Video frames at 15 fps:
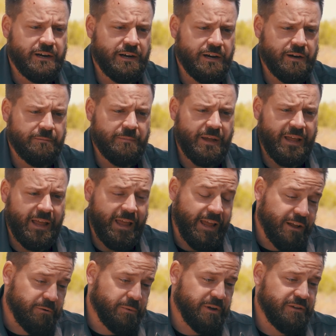
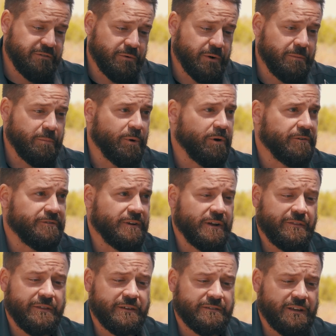And we even
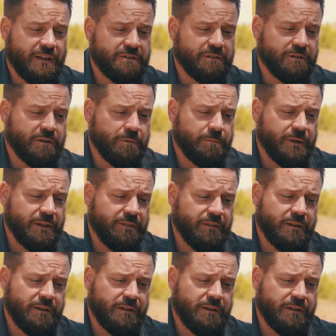reprofiled this edge a little bit.